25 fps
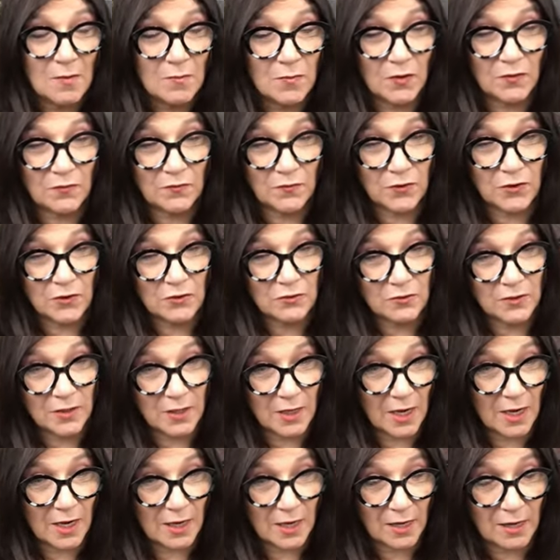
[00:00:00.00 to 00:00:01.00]
but for your
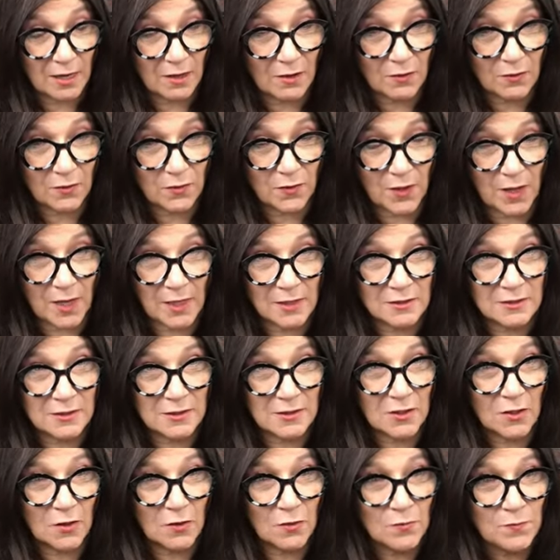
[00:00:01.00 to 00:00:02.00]
gut health. And
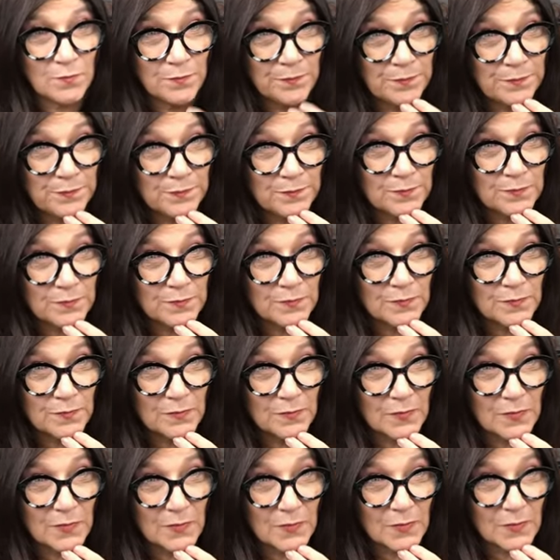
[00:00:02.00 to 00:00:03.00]
so
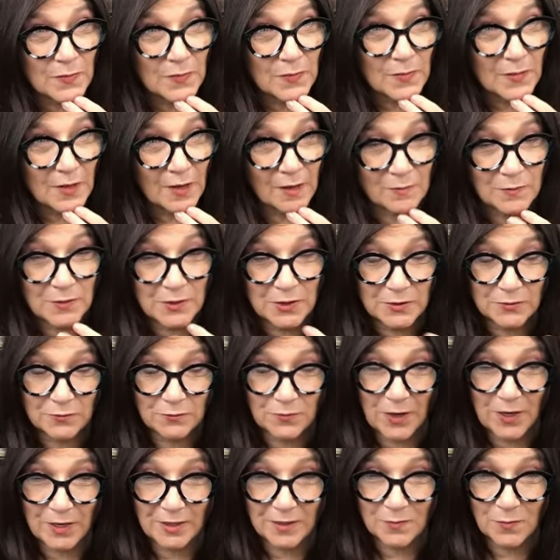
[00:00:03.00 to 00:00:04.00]
I'm just
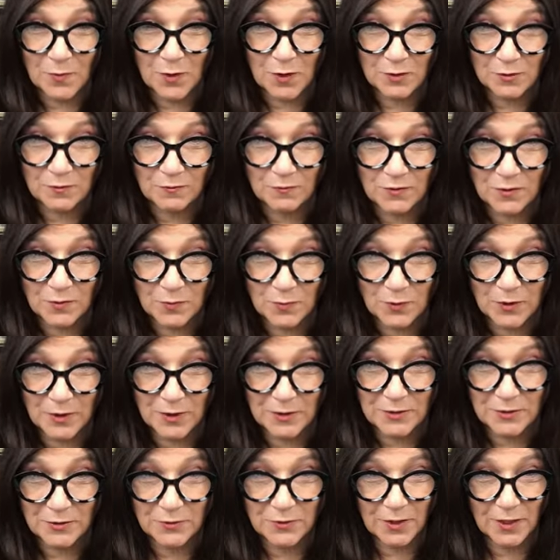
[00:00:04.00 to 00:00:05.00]
random all over the
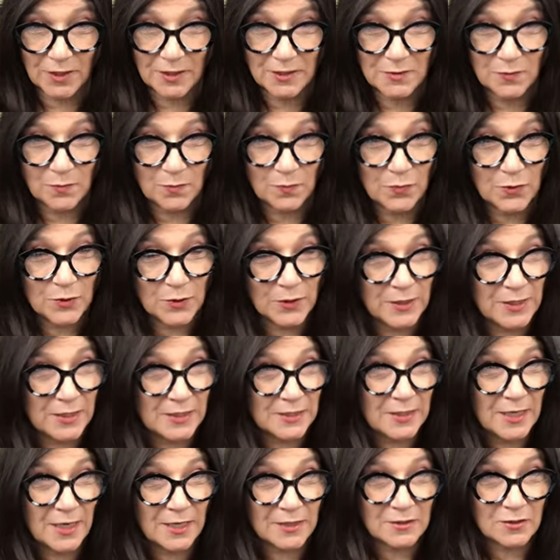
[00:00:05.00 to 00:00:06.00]
place, you guys.
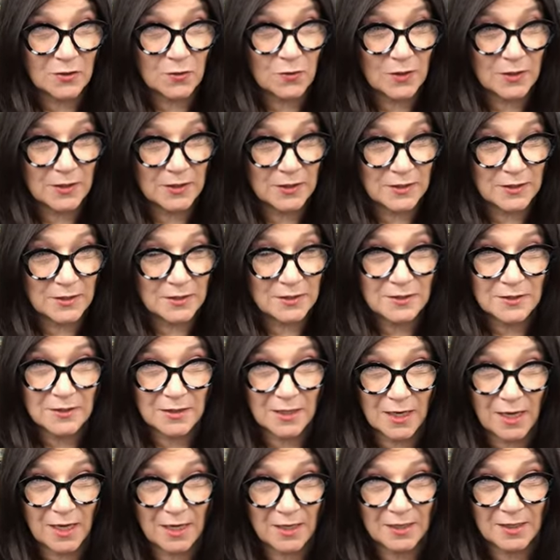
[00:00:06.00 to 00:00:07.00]
Please ask questions
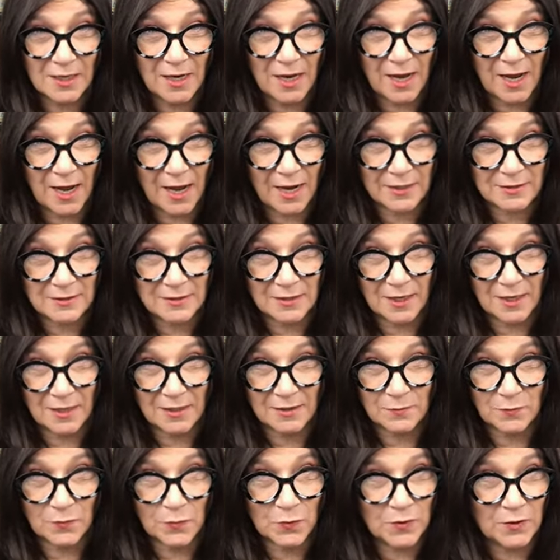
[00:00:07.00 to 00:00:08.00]
and ask
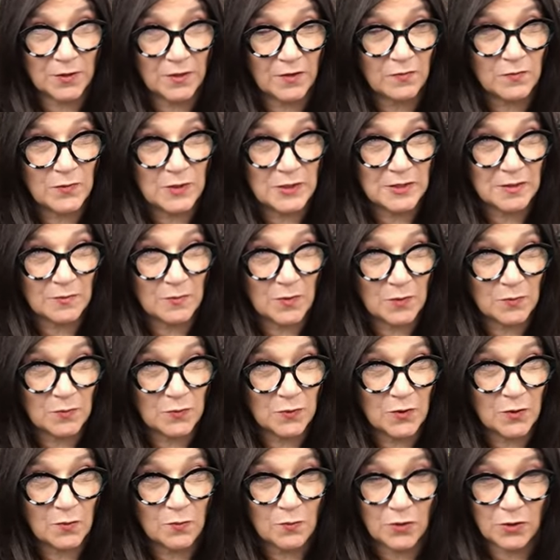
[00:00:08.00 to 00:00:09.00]
and give me some
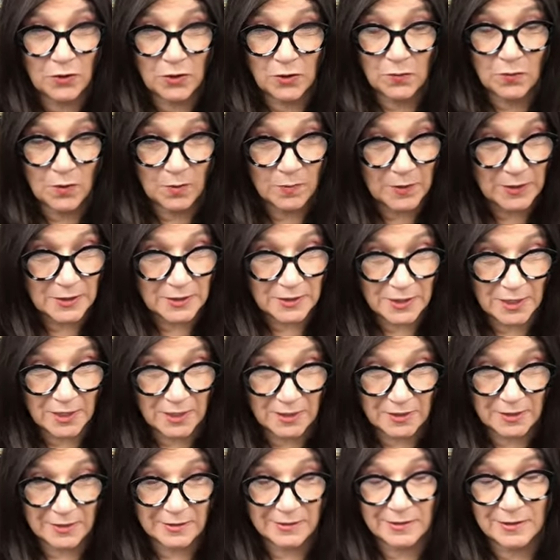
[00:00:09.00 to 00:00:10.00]
input where you want me to
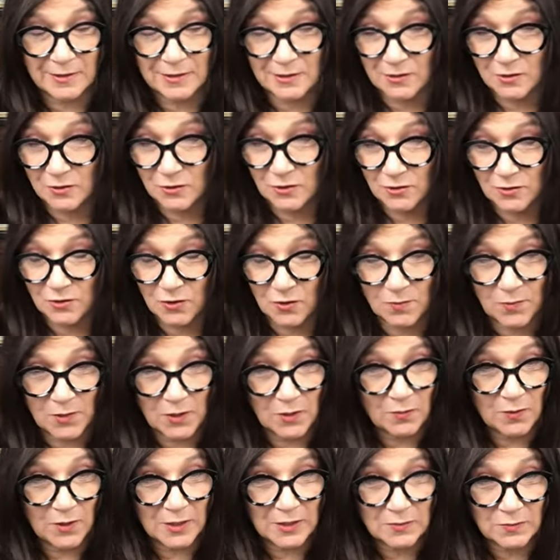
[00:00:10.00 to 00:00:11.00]
take this because there are so
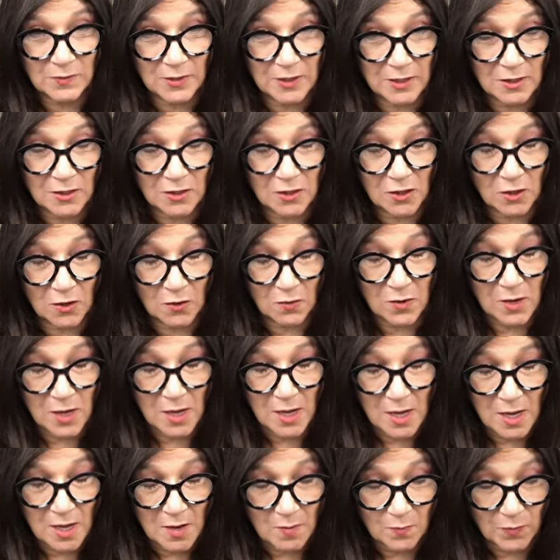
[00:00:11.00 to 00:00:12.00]
many ways we can go.
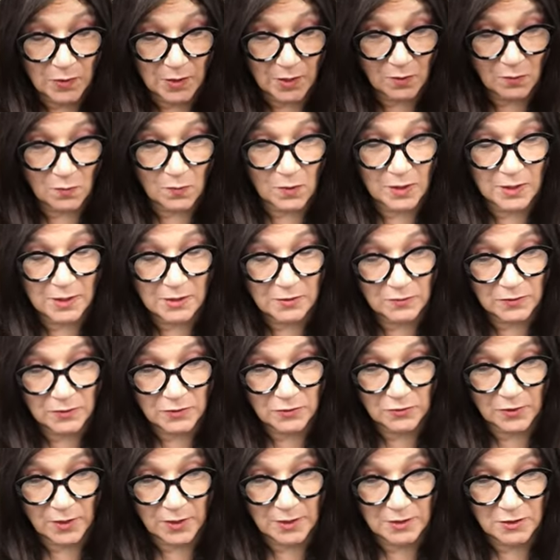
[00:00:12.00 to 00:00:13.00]
But I want to
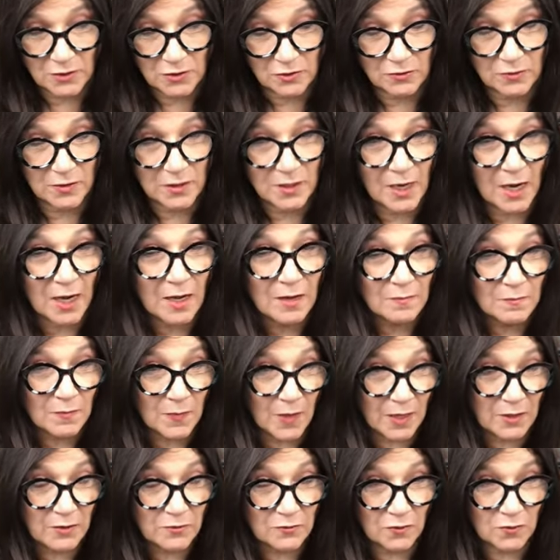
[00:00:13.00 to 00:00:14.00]
address your gut
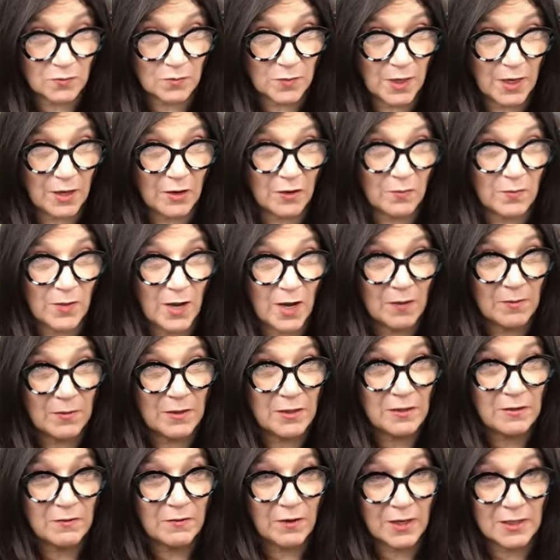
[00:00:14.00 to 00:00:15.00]
microbiome. How
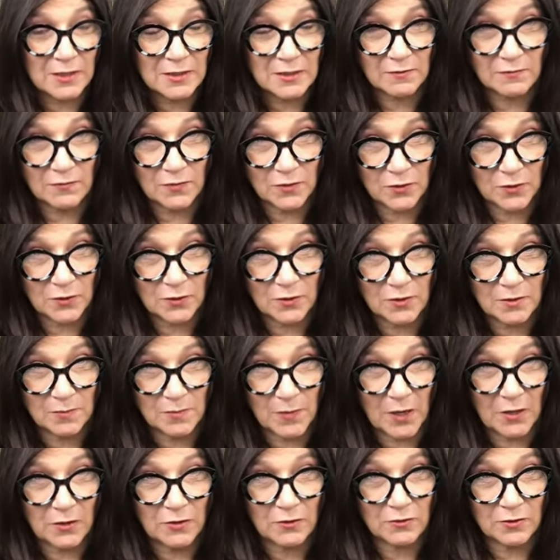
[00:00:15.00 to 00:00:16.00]
many of you guys have heard
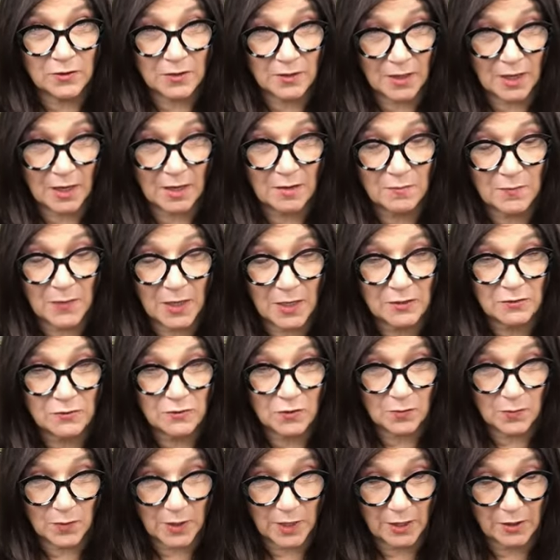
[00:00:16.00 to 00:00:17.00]
about your gut
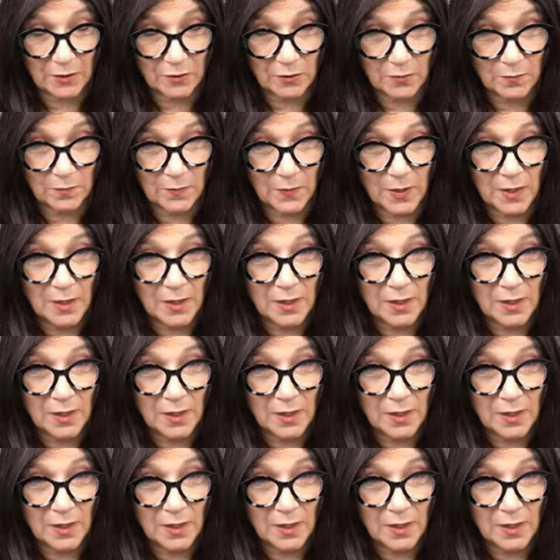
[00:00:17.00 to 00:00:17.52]
microbiome?